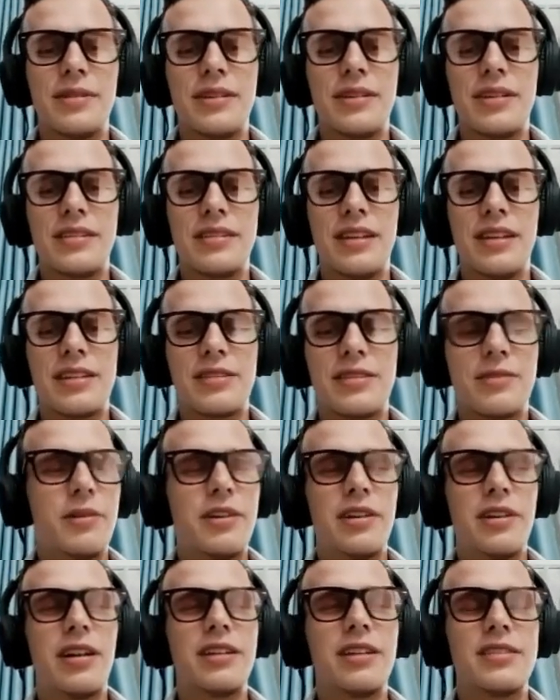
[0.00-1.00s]
because that's
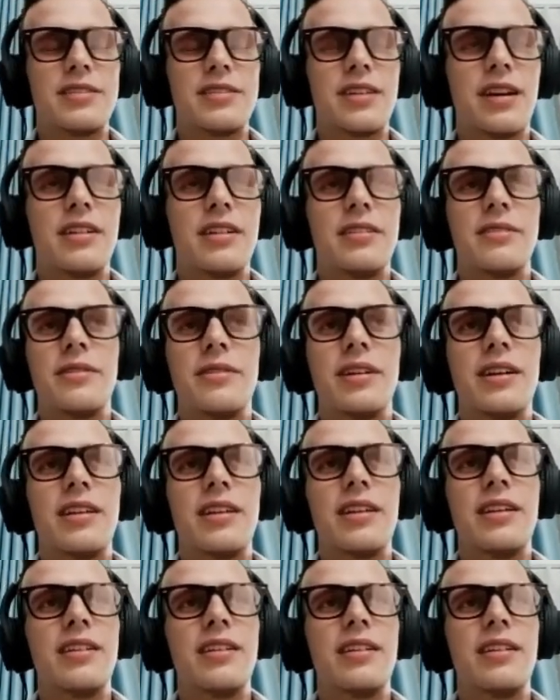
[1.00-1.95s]
where it all started, right?